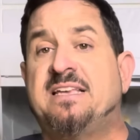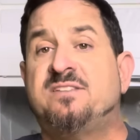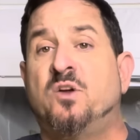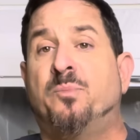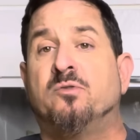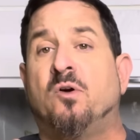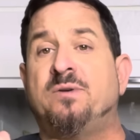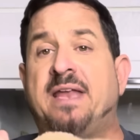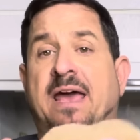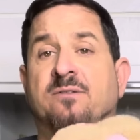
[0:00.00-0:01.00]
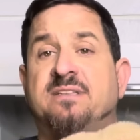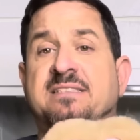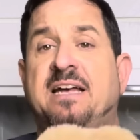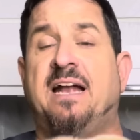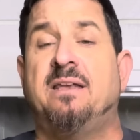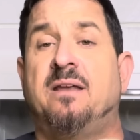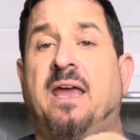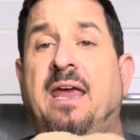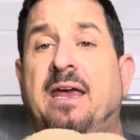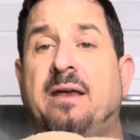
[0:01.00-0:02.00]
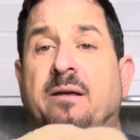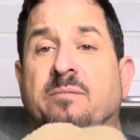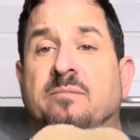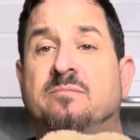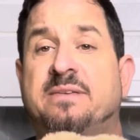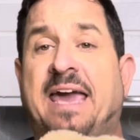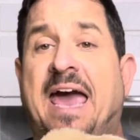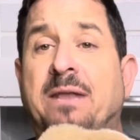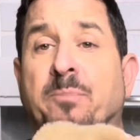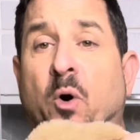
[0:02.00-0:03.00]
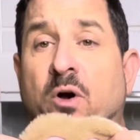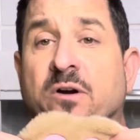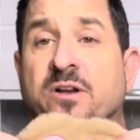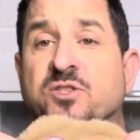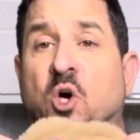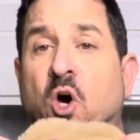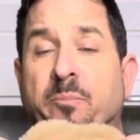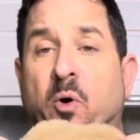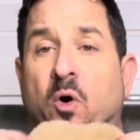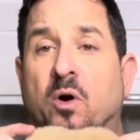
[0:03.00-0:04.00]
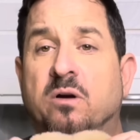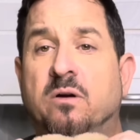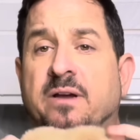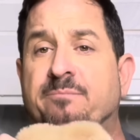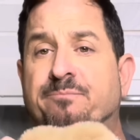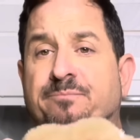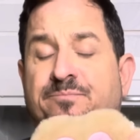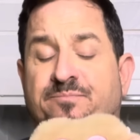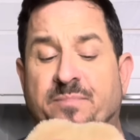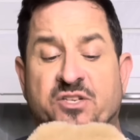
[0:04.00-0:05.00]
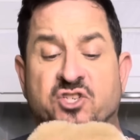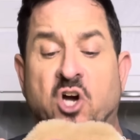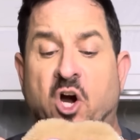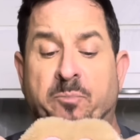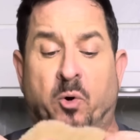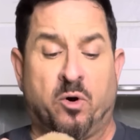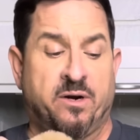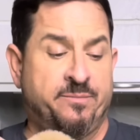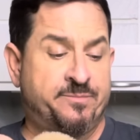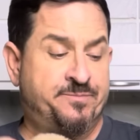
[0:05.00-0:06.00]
no pronouns. It's not a cat paw, a dog paw, or a shark paw.